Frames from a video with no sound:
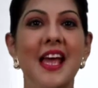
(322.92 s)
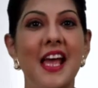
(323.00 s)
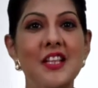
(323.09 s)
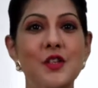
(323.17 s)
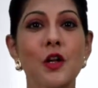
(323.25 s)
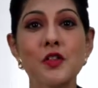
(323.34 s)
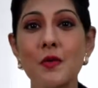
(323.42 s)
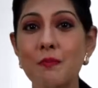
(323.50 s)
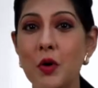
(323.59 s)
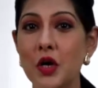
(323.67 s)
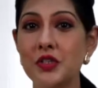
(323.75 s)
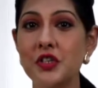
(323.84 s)
It's also
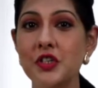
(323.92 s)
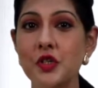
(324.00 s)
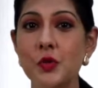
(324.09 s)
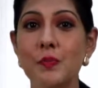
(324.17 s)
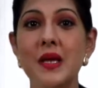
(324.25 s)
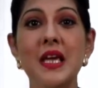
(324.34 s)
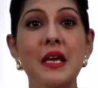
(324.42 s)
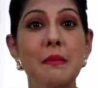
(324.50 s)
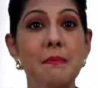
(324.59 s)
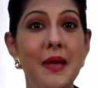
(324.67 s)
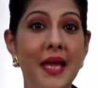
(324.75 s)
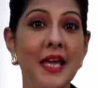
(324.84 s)
important to be
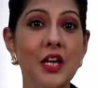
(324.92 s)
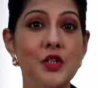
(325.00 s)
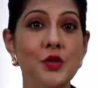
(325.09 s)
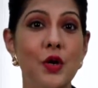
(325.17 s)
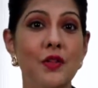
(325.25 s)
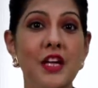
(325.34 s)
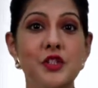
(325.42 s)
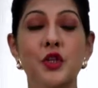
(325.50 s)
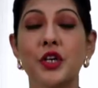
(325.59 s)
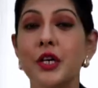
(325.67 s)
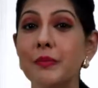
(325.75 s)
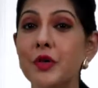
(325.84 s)
making sure that
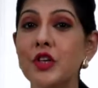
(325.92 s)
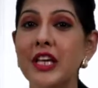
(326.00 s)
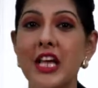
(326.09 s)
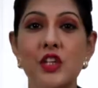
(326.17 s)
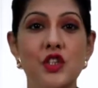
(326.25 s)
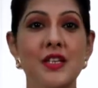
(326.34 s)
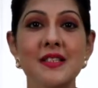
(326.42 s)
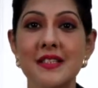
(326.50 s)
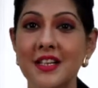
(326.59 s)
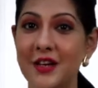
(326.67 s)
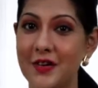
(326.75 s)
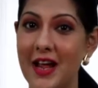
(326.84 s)
your communication is
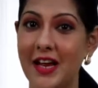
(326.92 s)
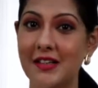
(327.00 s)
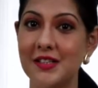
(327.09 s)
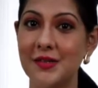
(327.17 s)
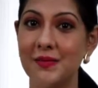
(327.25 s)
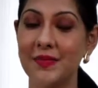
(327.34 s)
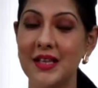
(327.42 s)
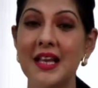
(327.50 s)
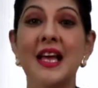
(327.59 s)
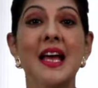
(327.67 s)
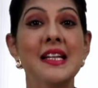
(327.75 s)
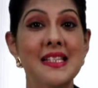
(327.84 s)
correct.
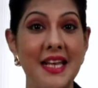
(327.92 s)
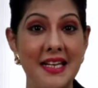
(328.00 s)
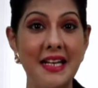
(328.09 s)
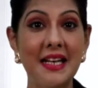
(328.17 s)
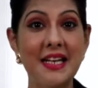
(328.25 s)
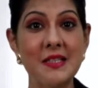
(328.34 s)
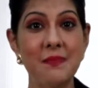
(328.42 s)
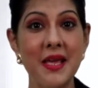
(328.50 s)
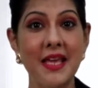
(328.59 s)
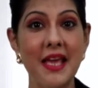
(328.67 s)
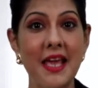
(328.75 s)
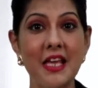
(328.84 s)
Technically
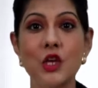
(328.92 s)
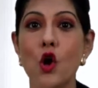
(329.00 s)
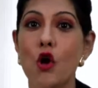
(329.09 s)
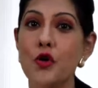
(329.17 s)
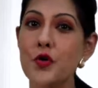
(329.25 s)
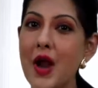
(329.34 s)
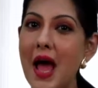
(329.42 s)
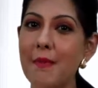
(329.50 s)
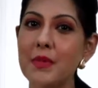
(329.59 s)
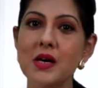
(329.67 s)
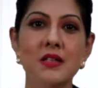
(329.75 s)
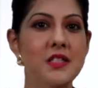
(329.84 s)
speaking, your
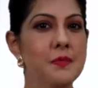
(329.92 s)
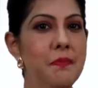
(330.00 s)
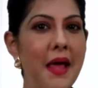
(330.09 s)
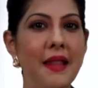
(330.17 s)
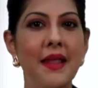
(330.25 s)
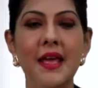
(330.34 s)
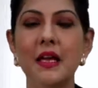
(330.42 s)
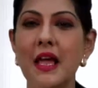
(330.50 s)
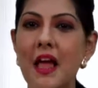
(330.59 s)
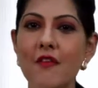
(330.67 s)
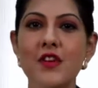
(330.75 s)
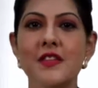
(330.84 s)
grammar,
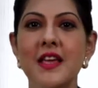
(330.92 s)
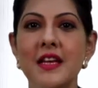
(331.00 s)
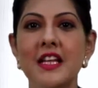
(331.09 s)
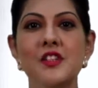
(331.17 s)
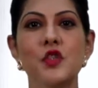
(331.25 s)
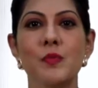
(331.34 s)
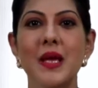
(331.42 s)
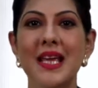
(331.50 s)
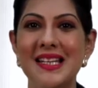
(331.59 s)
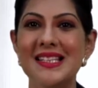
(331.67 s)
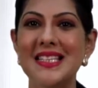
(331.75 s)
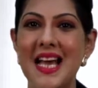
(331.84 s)
spelling, everything needs to be
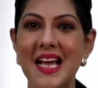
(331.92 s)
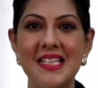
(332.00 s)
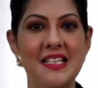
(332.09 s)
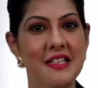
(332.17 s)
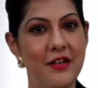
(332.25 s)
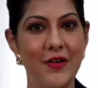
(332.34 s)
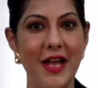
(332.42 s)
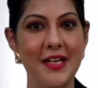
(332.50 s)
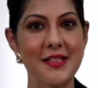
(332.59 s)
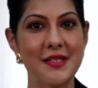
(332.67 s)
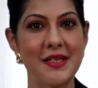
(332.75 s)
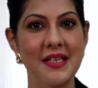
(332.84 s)
intact and
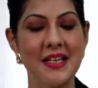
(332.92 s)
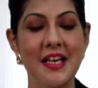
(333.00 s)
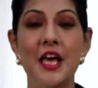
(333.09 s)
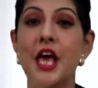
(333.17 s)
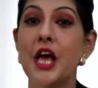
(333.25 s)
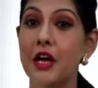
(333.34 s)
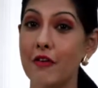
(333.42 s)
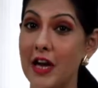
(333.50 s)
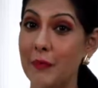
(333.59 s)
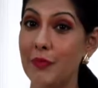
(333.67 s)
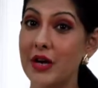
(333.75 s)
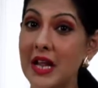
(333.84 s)
correct.
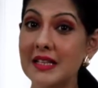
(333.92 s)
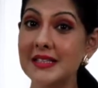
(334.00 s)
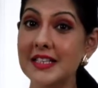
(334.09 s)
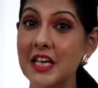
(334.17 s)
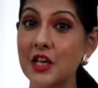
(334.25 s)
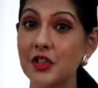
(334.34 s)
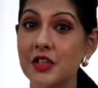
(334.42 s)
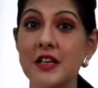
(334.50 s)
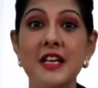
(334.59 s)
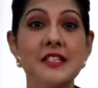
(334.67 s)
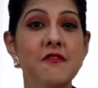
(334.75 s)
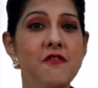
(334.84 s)
Correct pronunciation
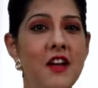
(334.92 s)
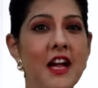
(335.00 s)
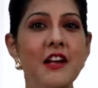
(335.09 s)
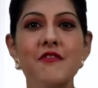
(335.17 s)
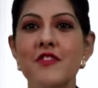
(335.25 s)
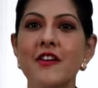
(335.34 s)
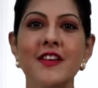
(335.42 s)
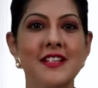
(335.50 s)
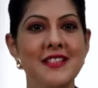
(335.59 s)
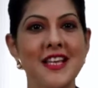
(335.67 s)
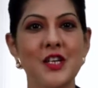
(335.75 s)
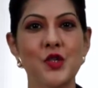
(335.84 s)
is very
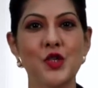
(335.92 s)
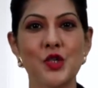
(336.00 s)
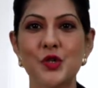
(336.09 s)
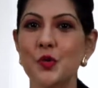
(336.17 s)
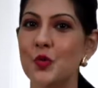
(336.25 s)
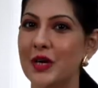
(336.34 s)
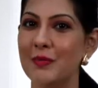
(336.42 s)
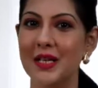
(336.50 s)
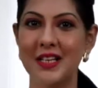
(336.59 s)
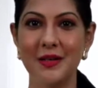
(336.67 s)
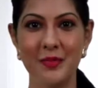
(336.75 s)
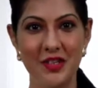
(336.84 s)
essential to
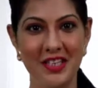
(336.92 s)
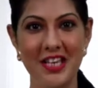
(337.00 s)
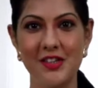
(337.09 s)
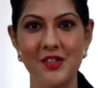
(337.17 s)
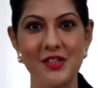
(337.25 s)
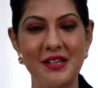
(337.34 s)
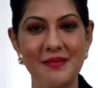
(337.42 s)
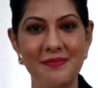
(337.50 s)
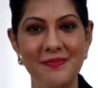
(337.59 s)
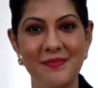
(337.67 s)
verbal communication.